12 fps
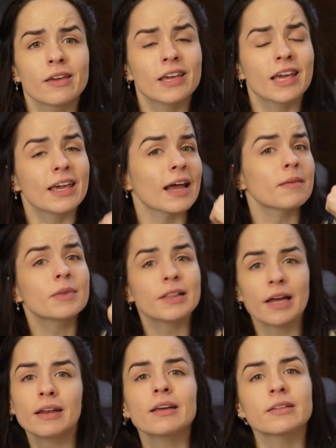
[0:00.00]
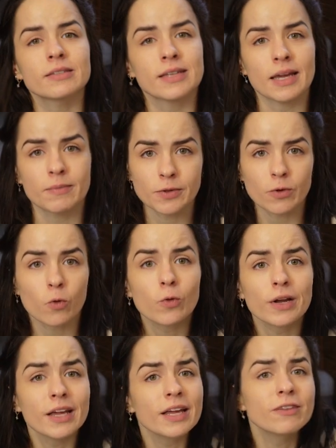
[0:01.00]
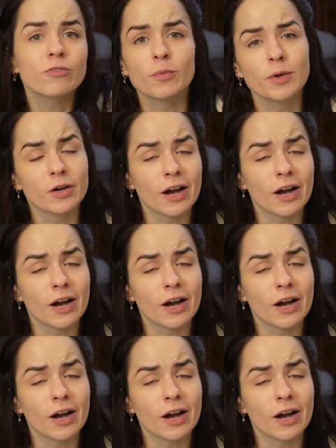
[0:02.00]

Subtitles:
You could get a millennial table or eat from your